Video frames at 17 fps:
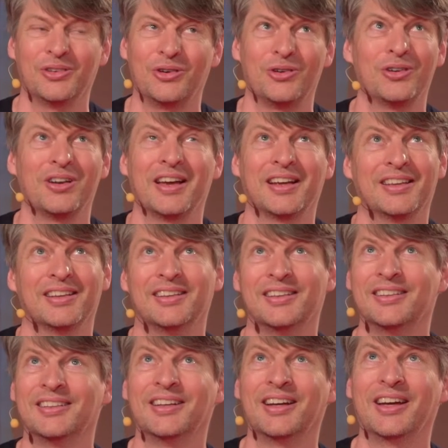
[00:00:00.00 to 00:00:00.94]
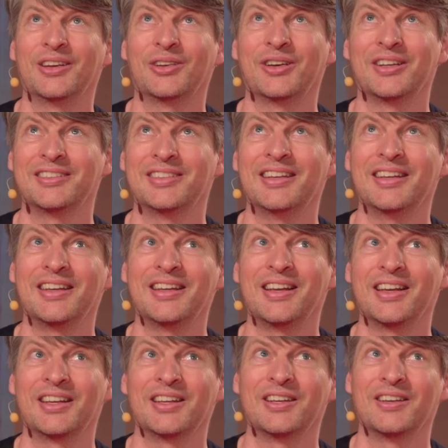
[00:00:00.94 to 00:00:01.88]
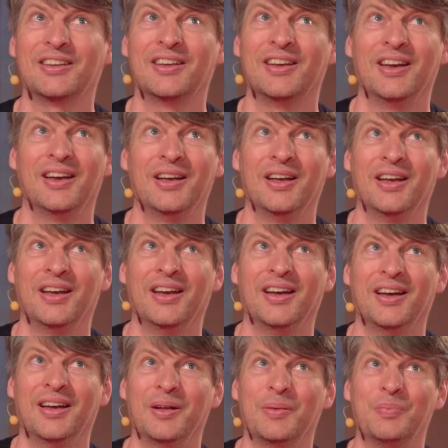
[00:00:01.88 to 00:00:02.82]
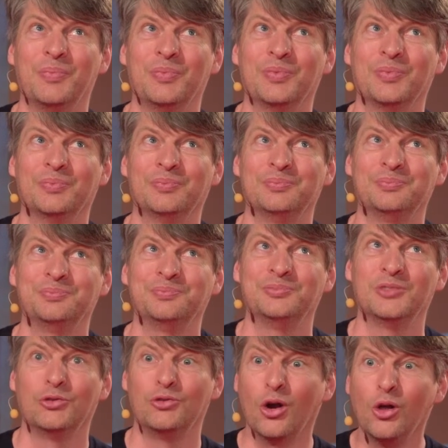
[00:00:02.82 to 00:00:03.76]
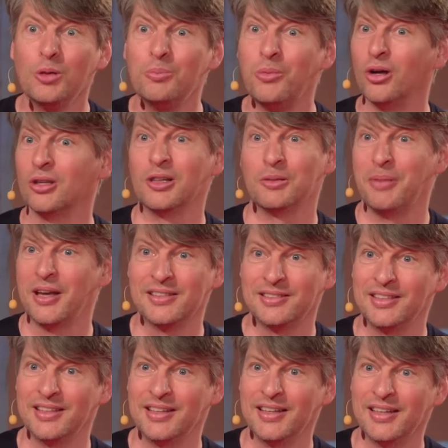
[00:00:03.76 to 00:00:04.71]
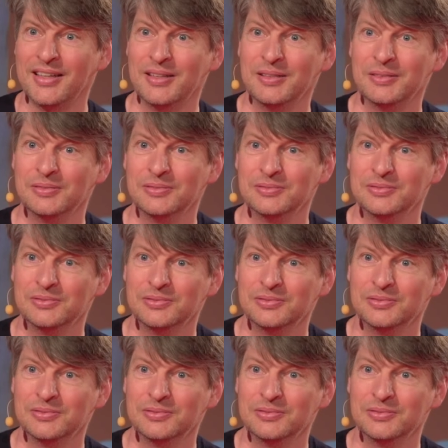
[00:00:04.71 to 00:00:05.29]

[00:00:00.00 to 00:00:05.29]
or like a, how do I say, like a role model, basically?